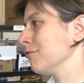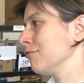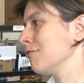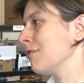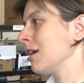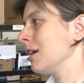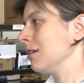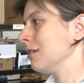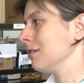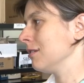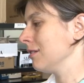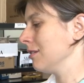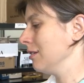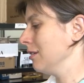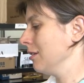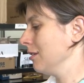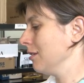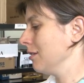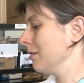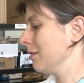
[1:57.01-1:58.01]
while
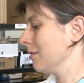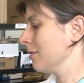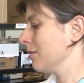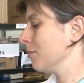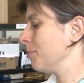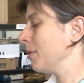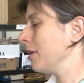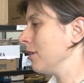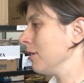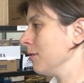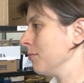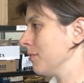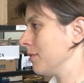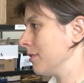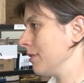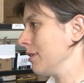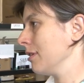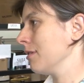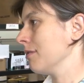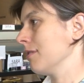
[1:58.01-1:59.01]
the
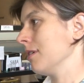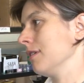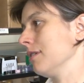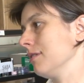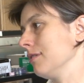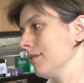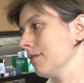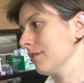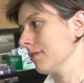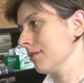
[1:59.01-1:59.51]
polymer degrades.